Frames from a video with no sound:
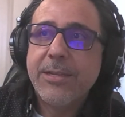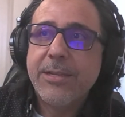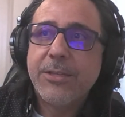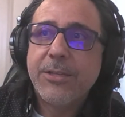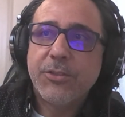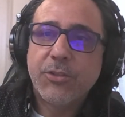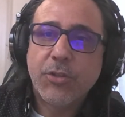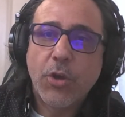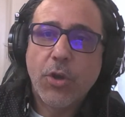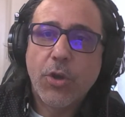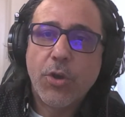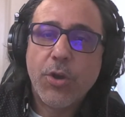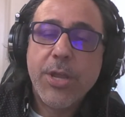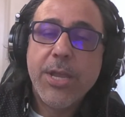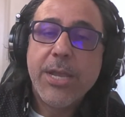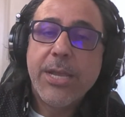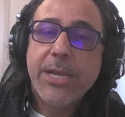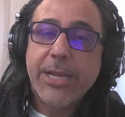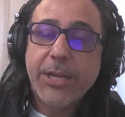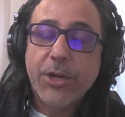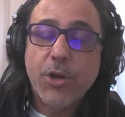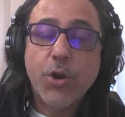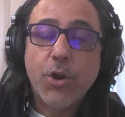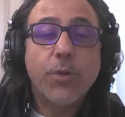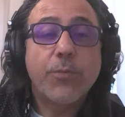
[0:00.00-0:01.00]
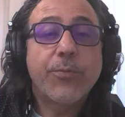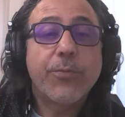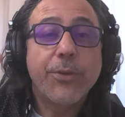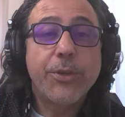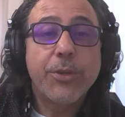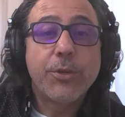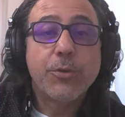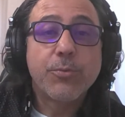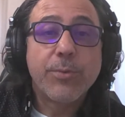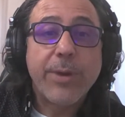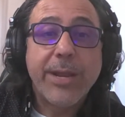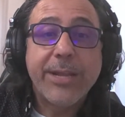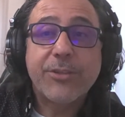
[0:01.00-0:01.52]
So in order for
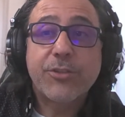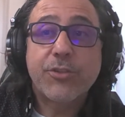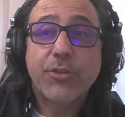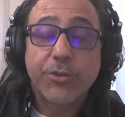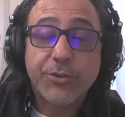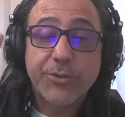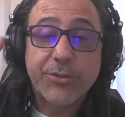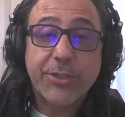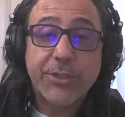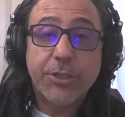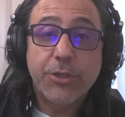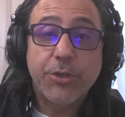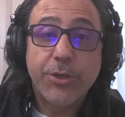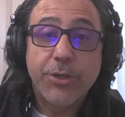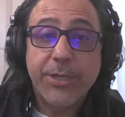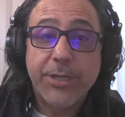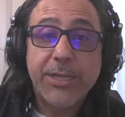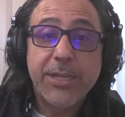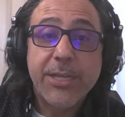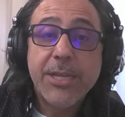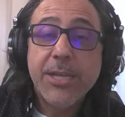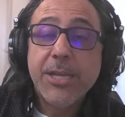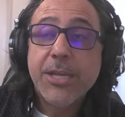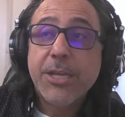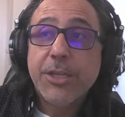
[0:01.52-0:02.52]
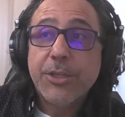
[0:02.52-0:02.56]
you to raise Social Security,